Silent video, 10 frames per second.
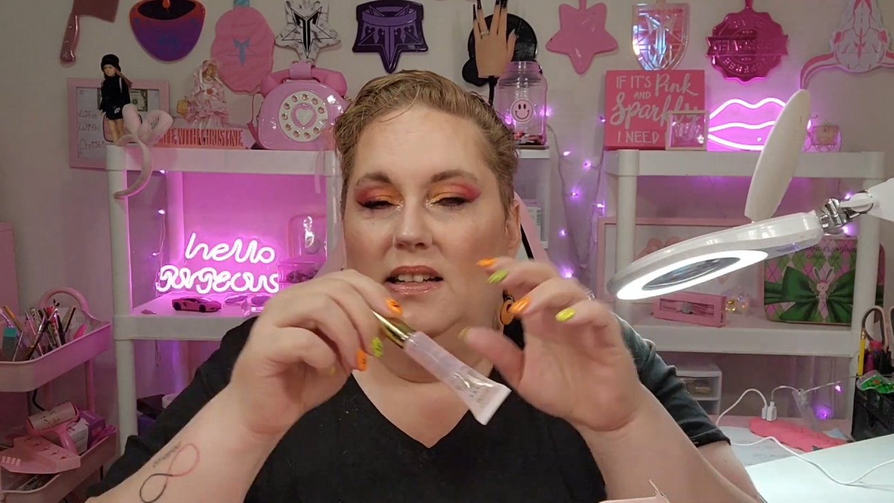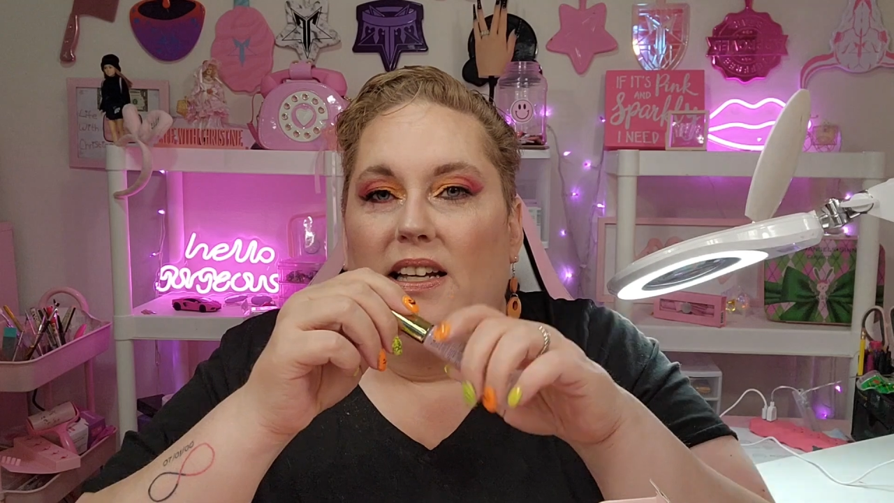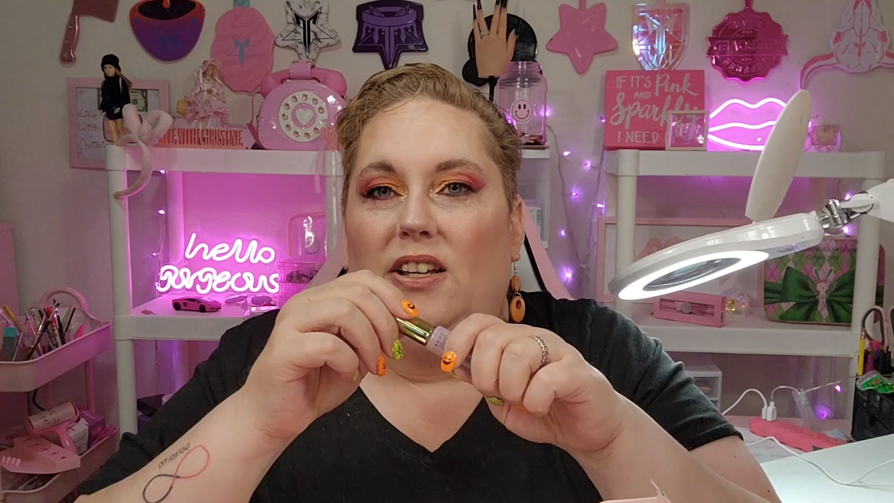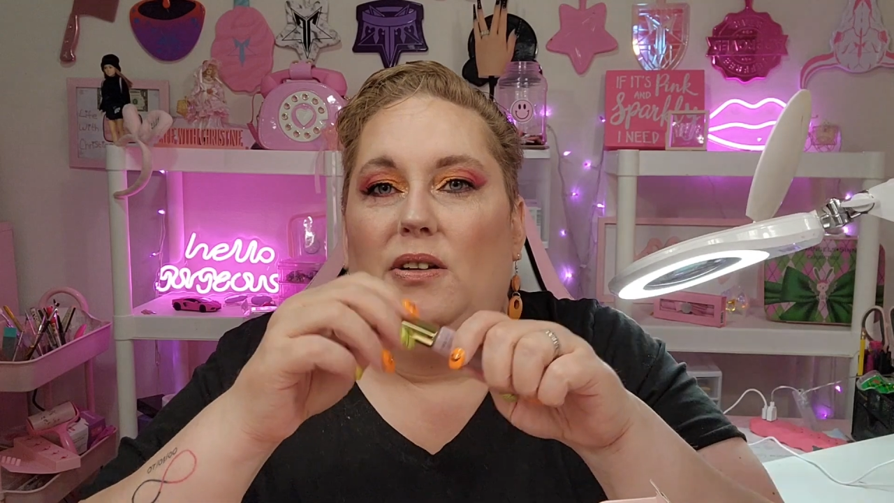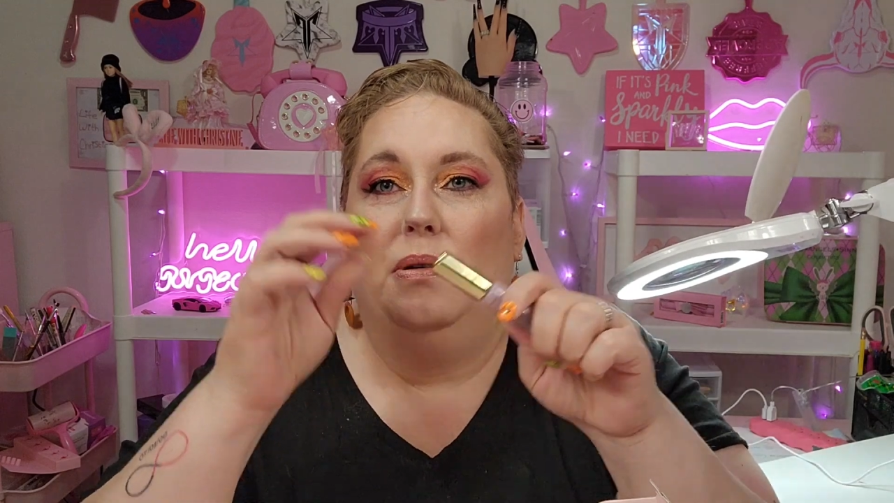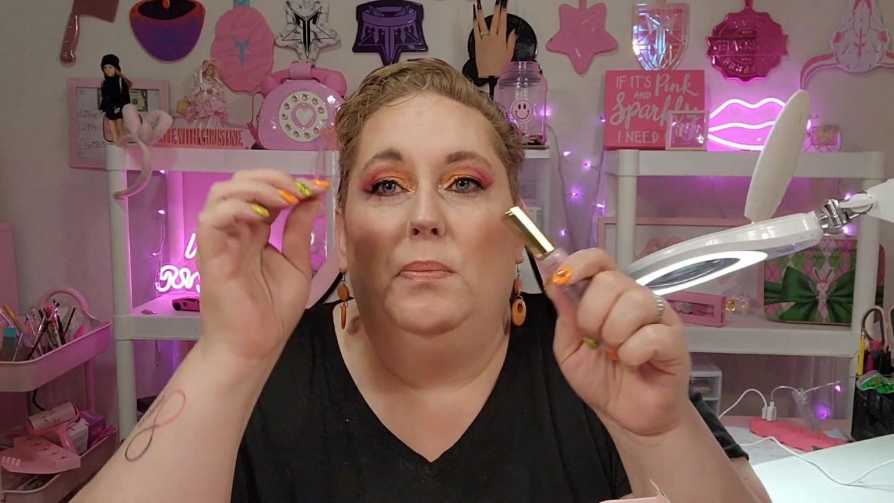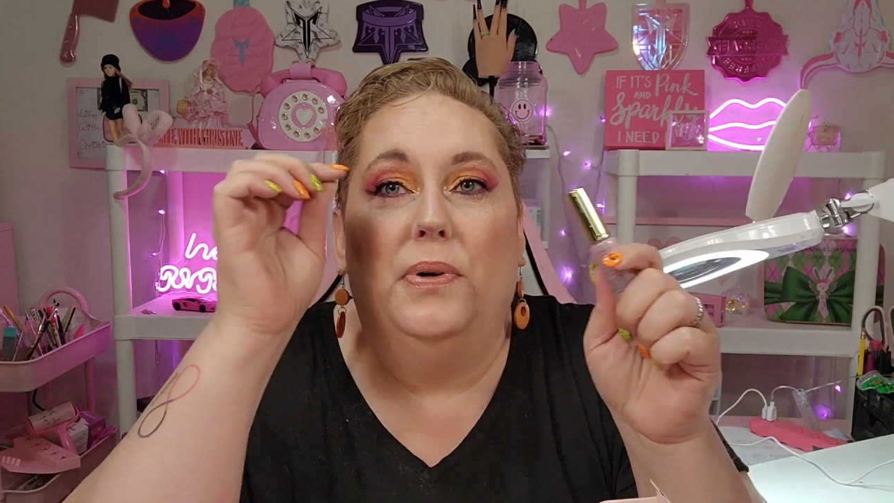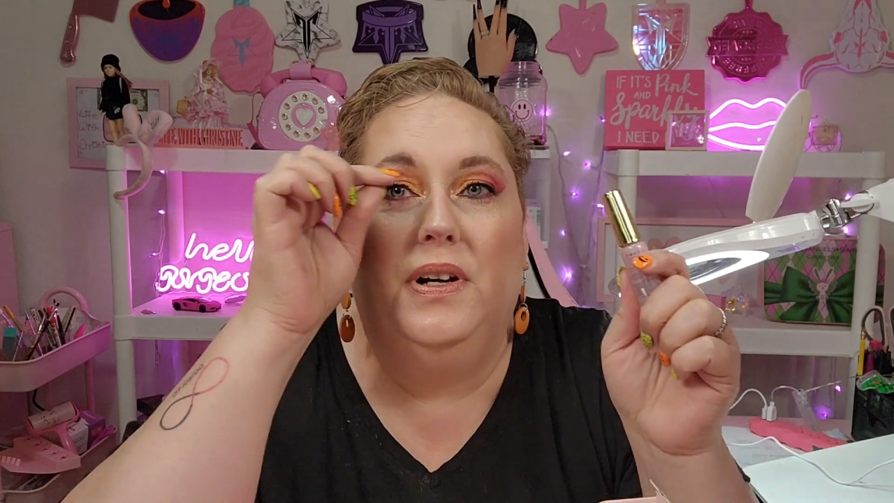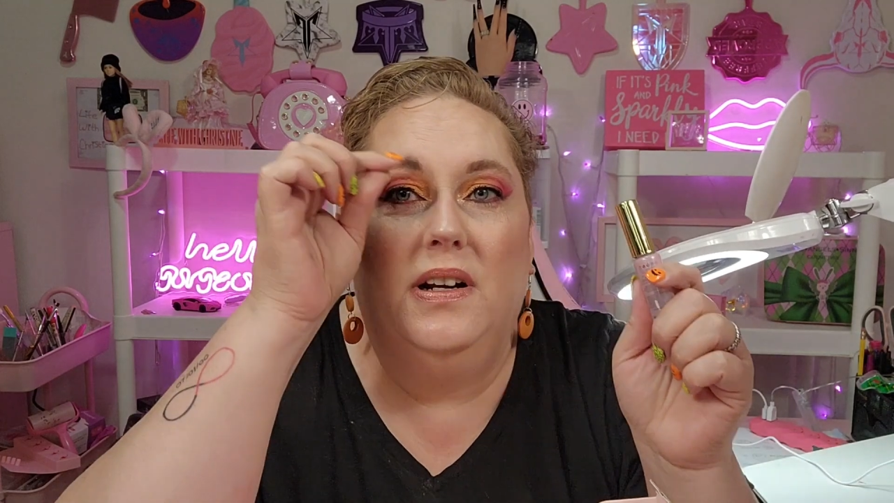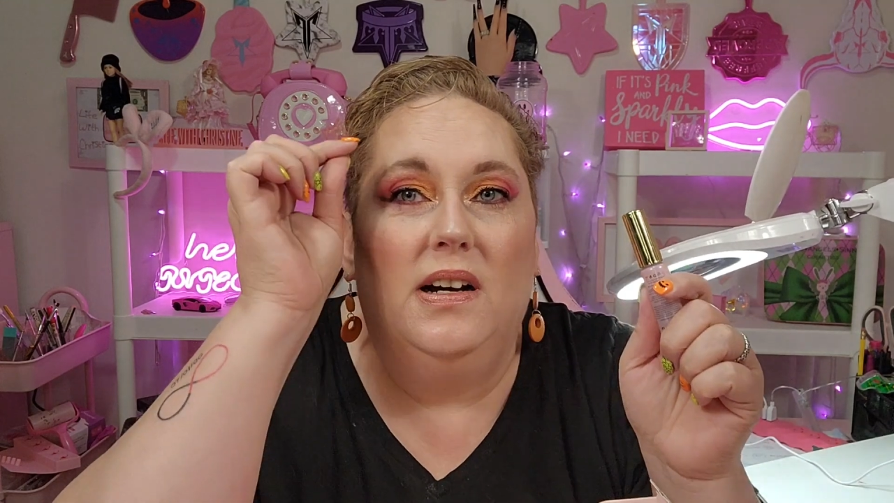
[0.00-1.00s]
like you
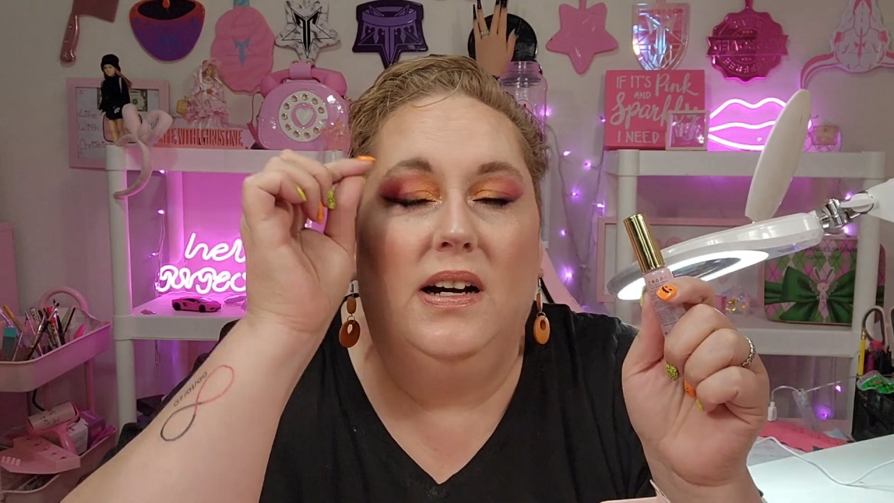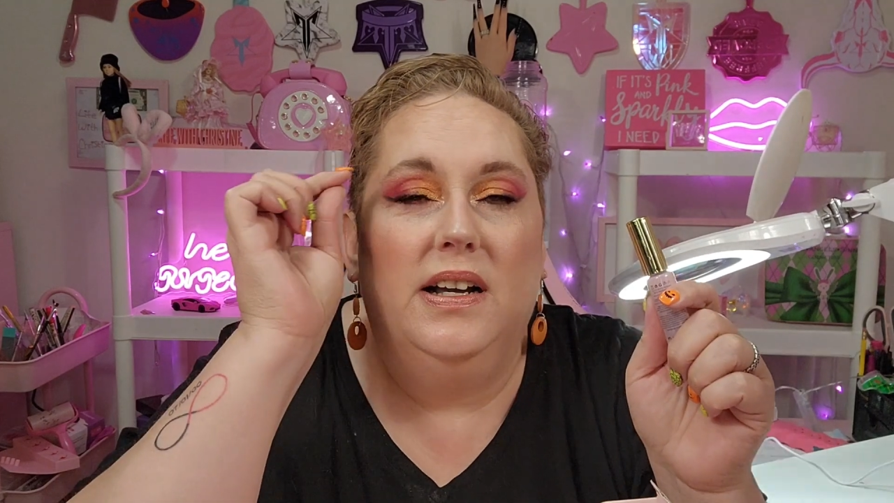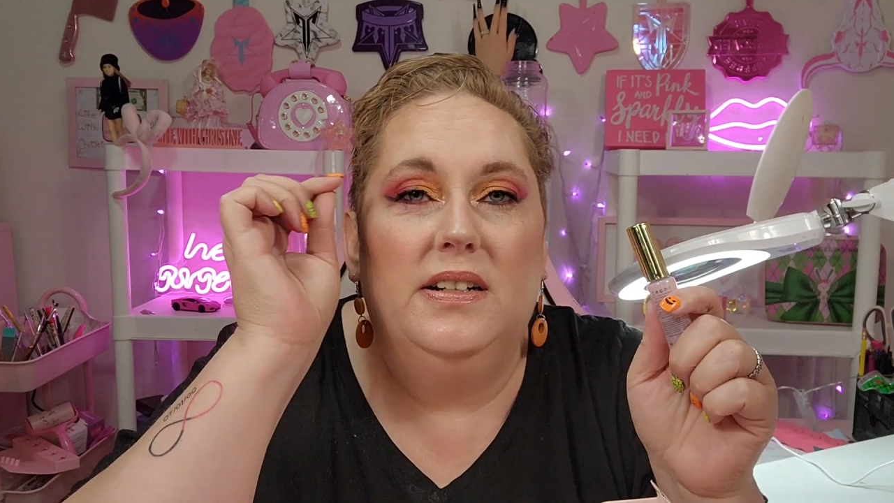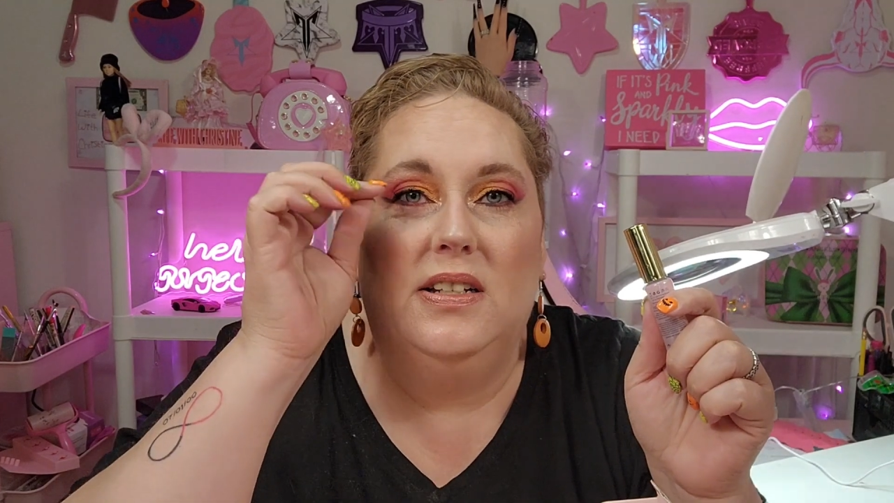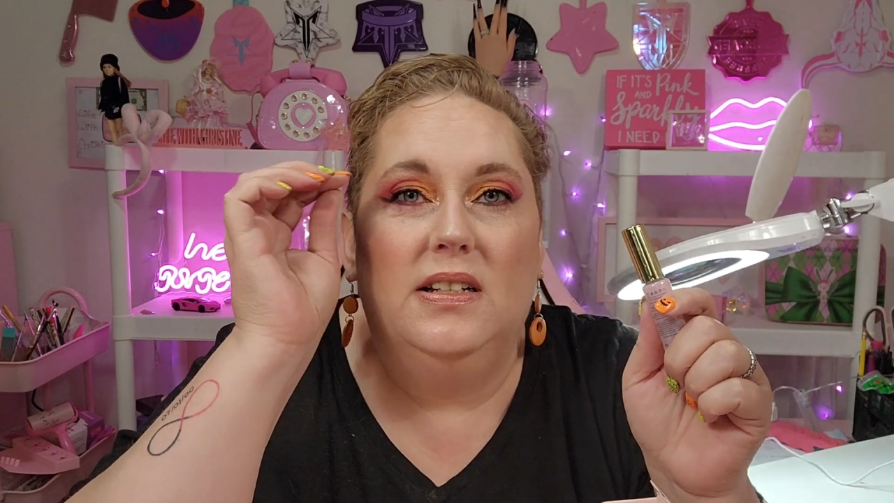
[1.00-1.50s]
would put on